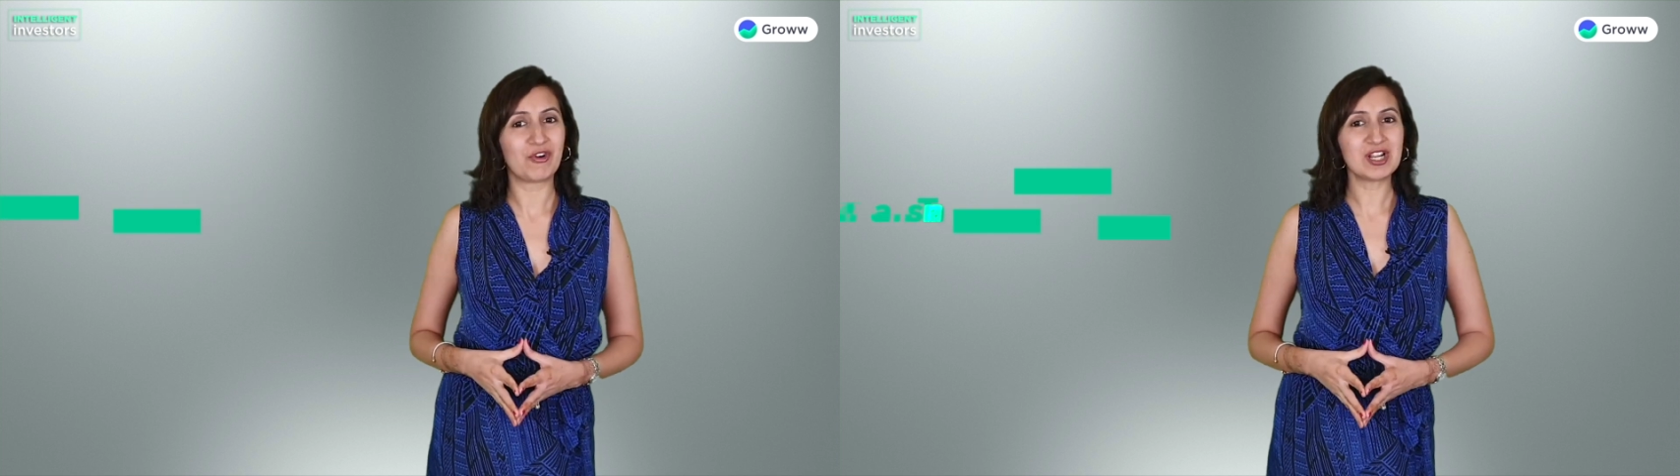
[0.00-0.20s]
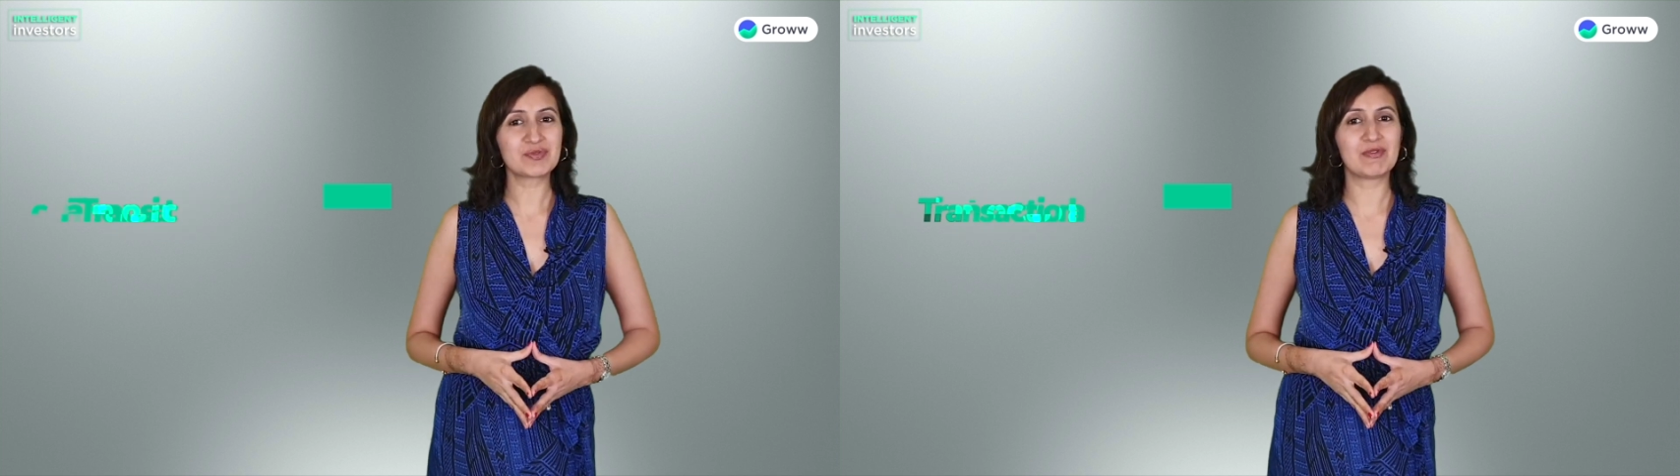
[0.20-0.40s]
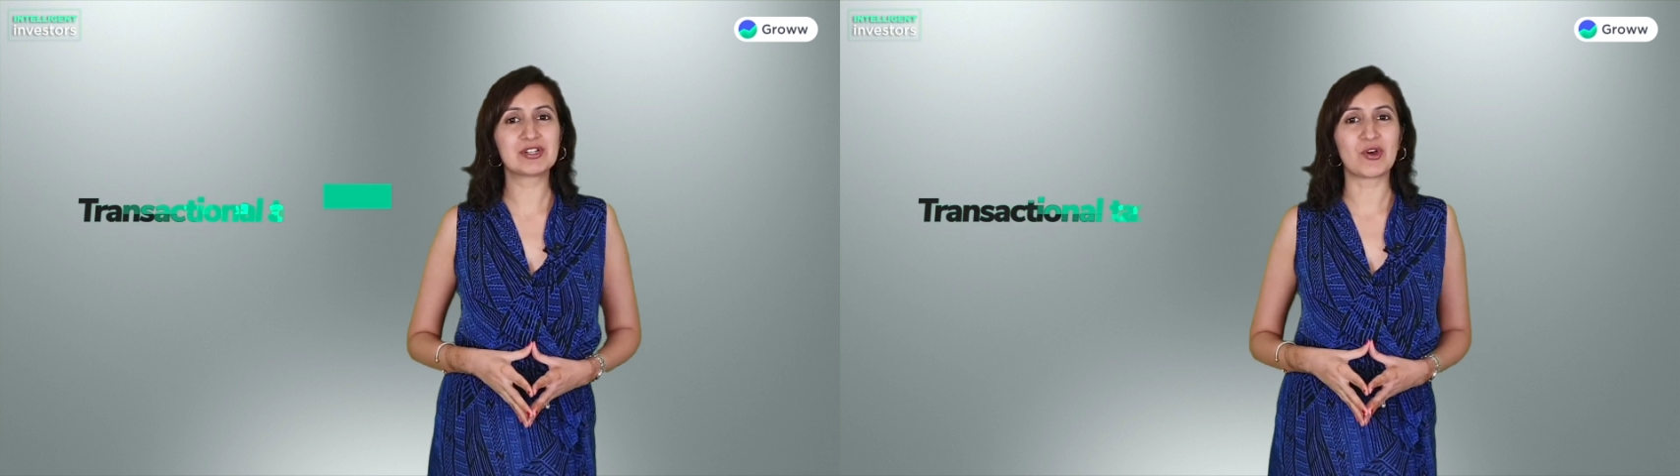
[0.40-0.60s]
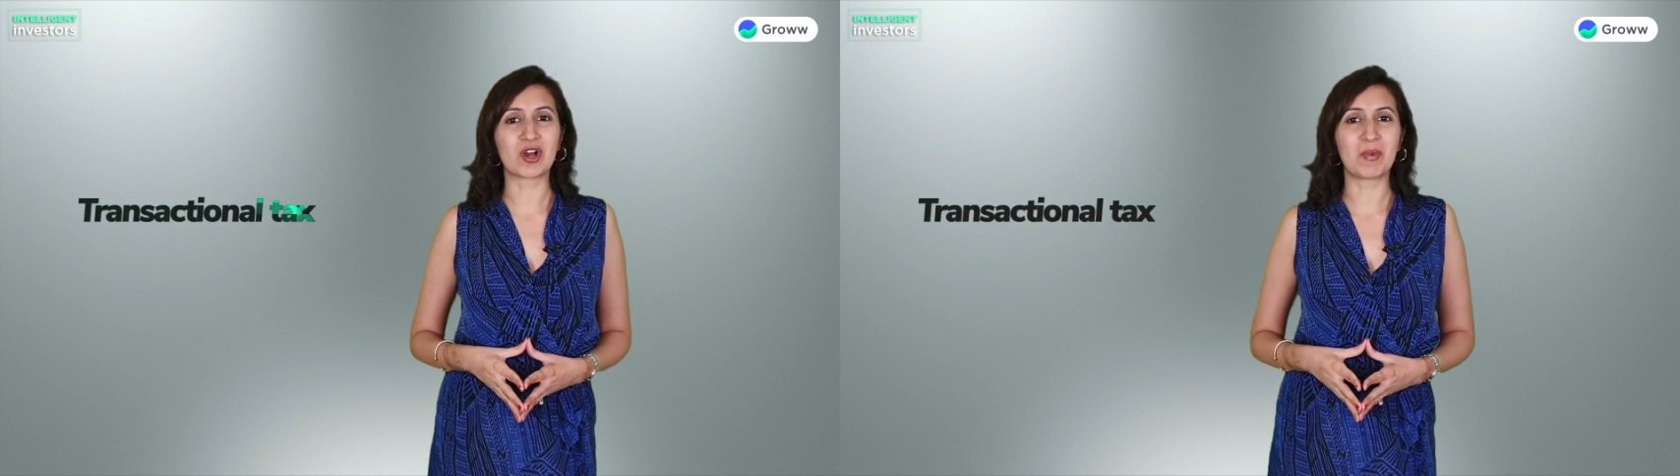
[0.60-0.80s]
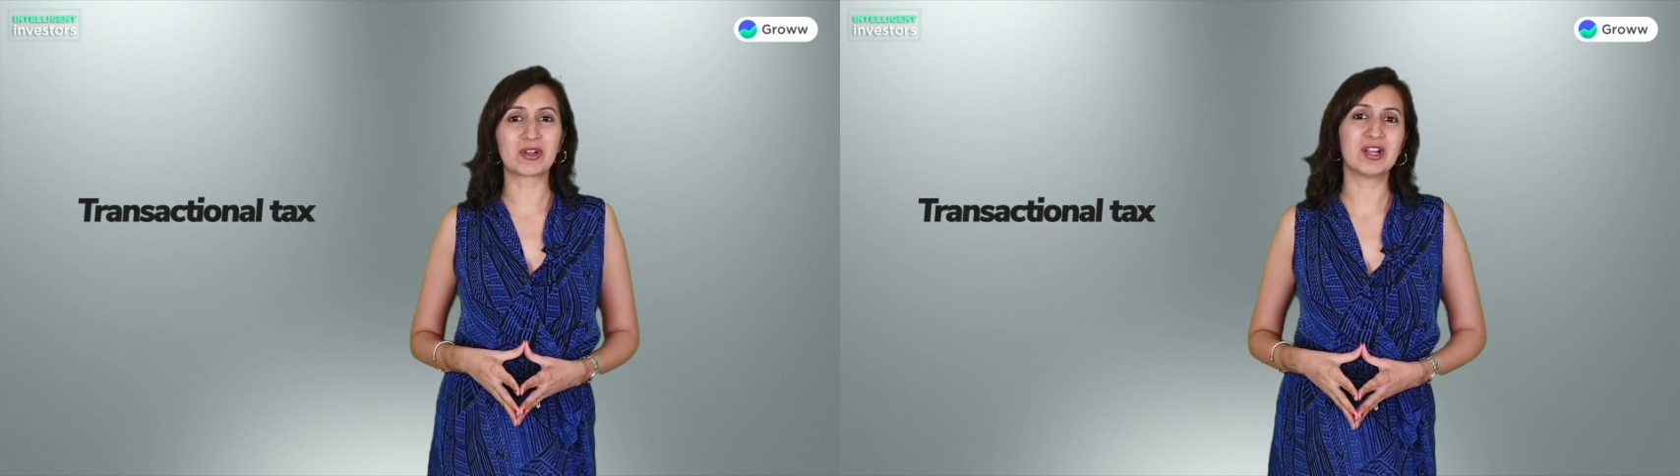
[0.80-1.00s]
First, we will
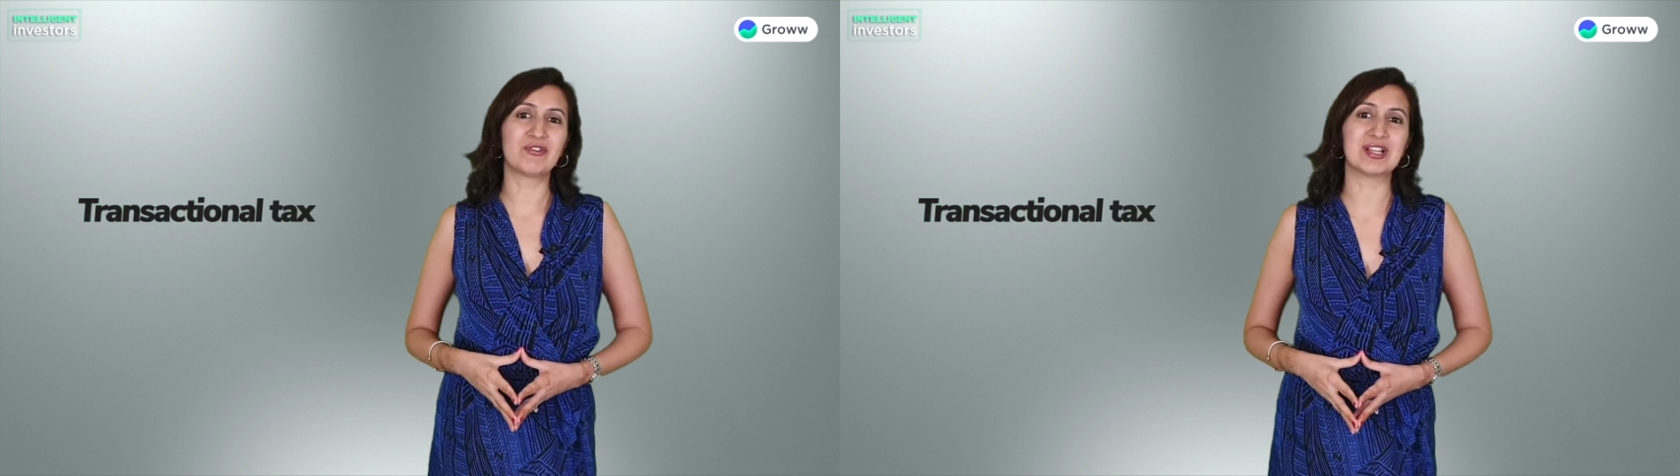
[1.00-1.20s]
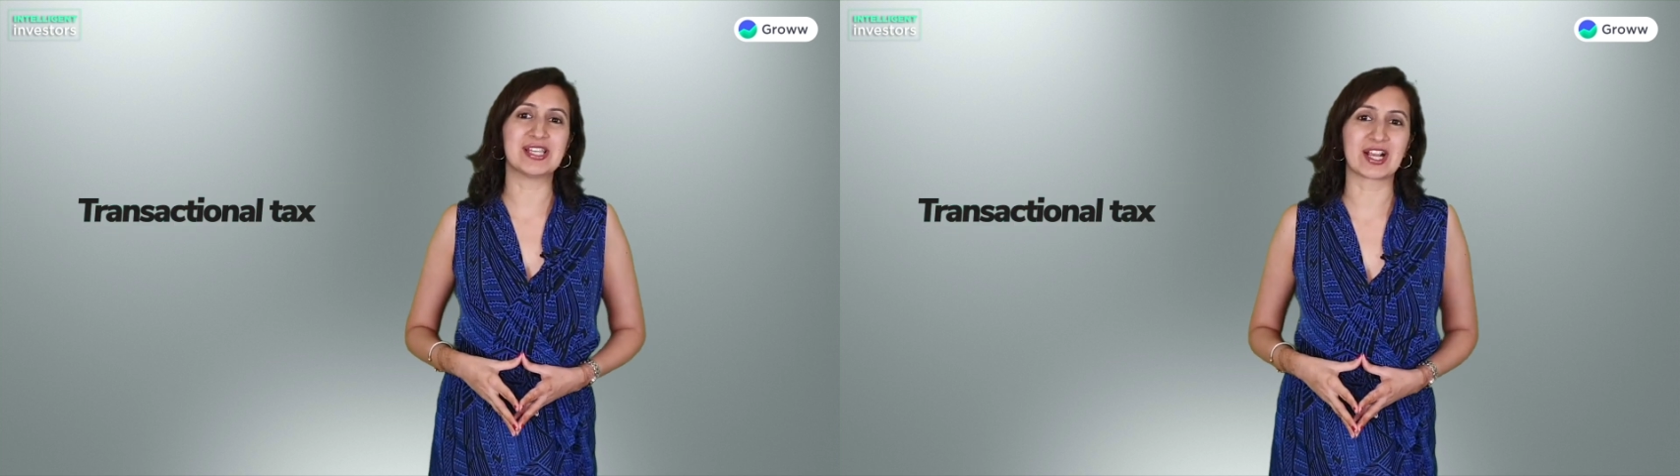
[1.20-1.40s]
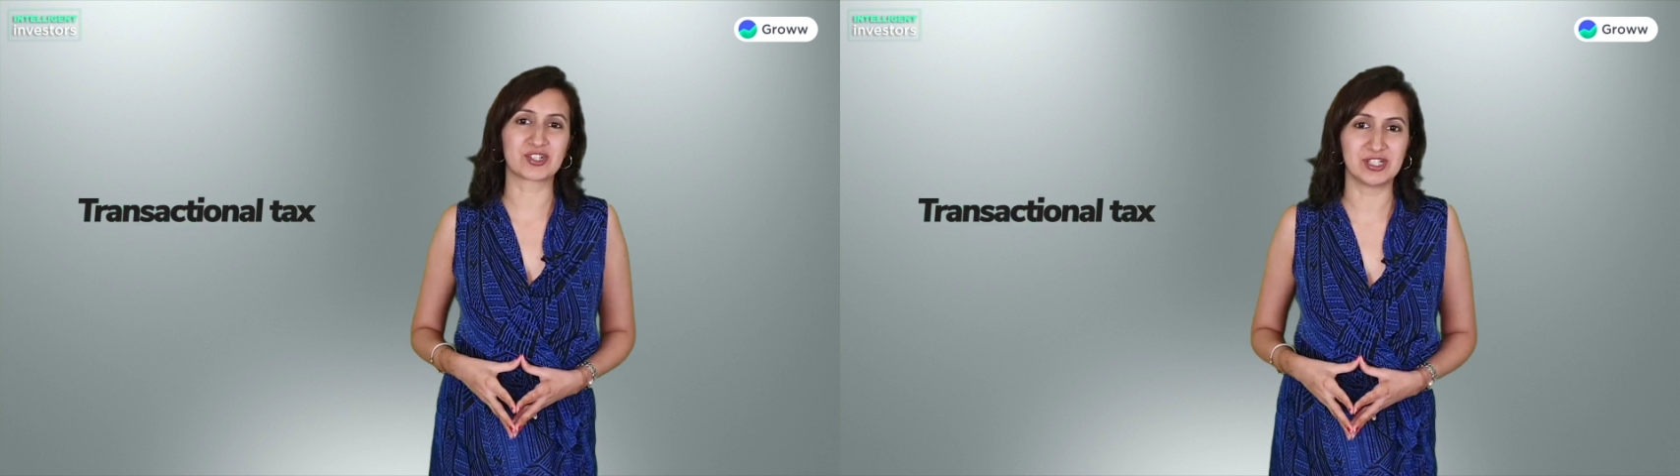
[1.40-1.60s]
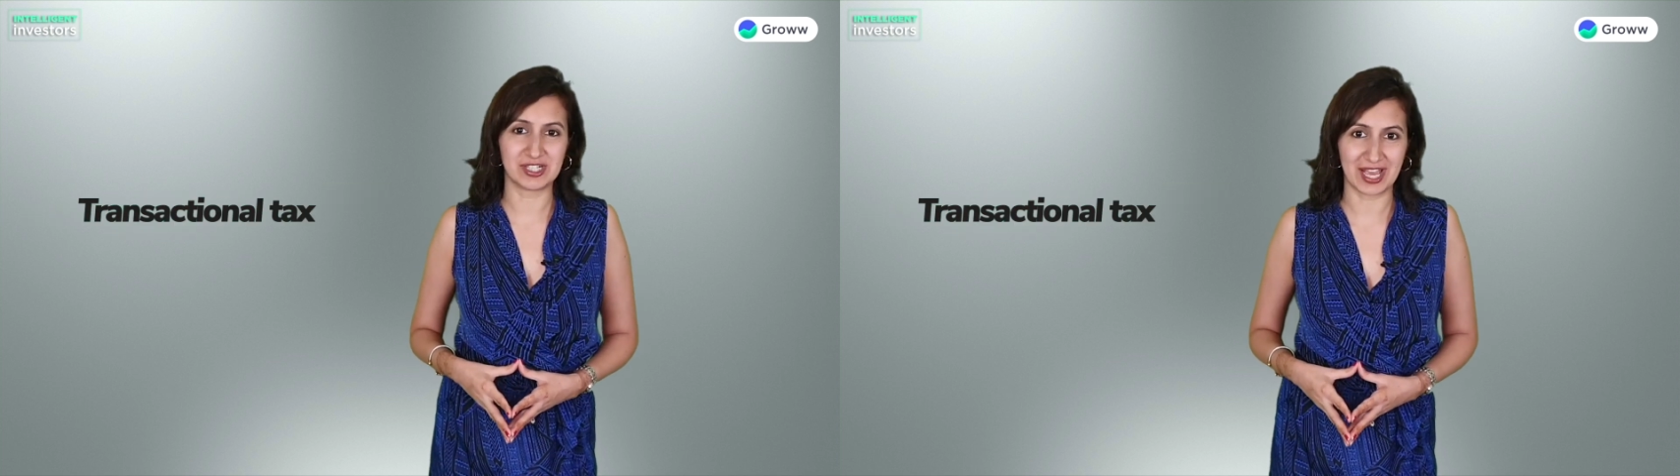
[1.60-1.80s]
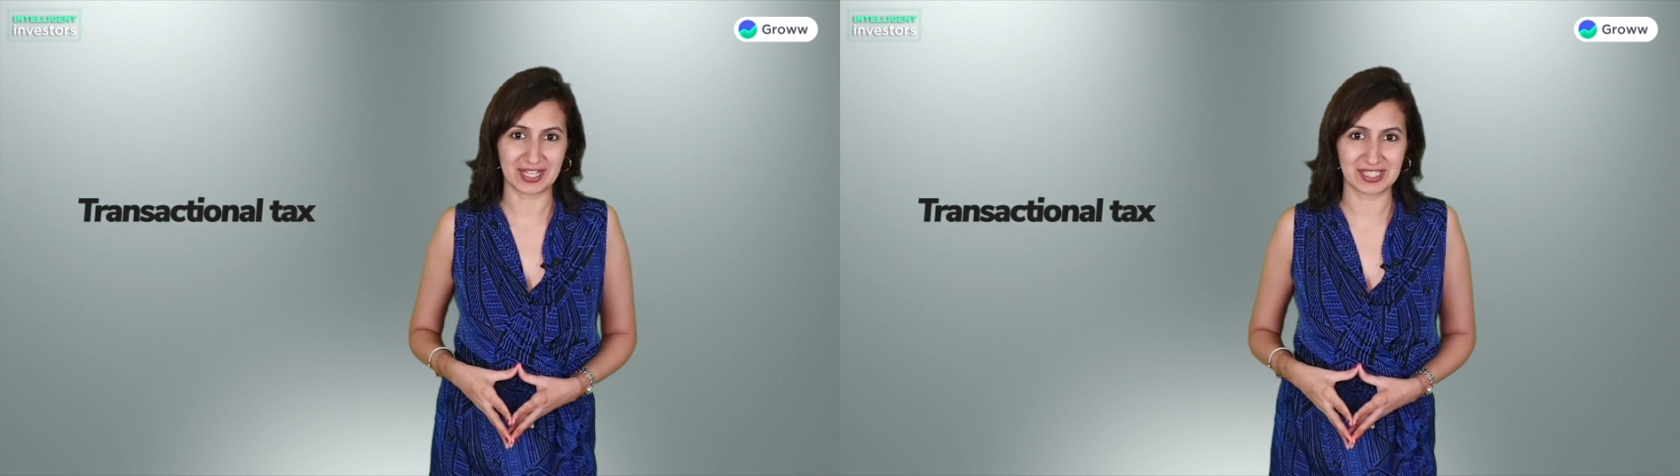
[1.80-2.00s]
talk about the transactional
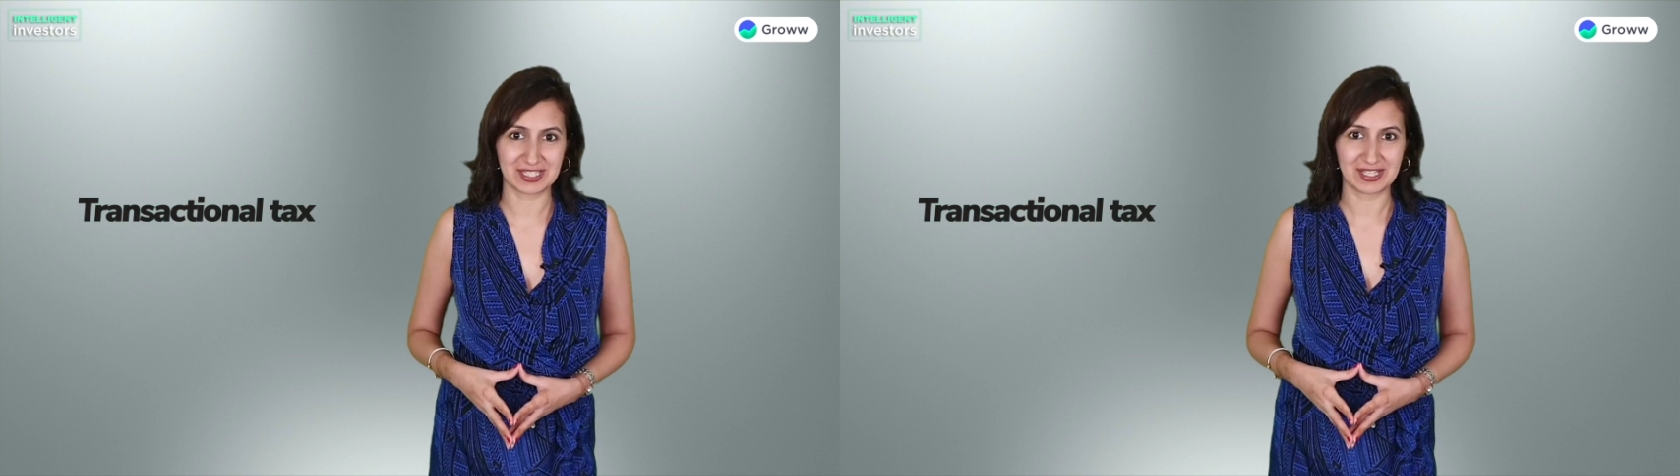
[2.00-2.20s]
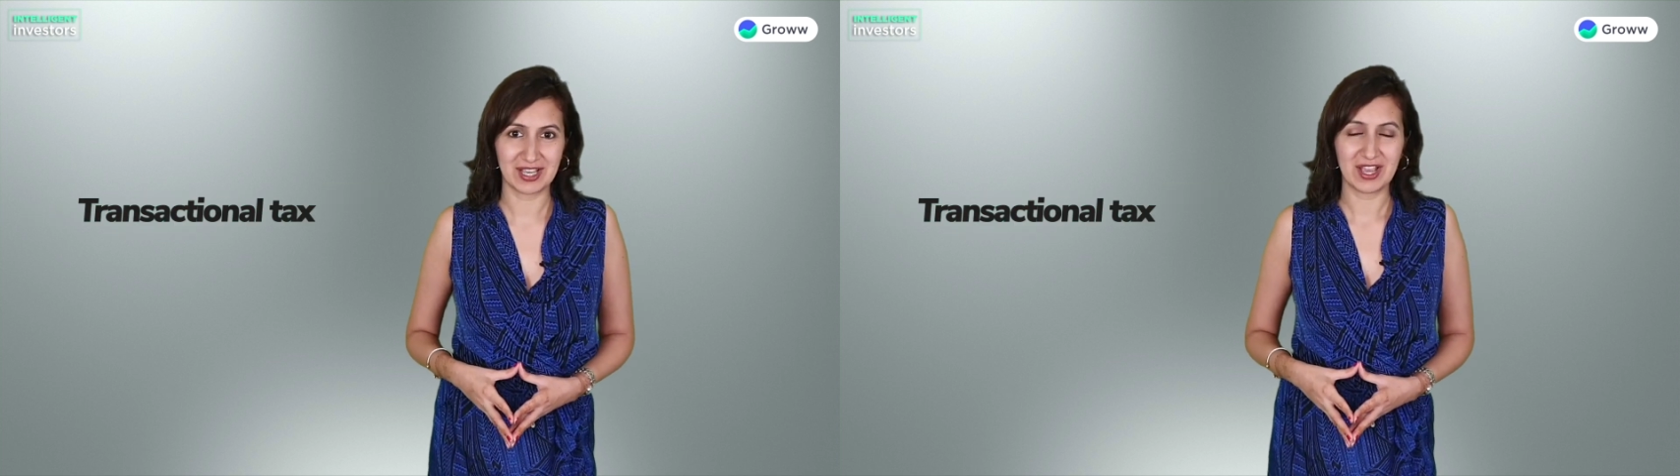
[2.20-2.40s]
tax.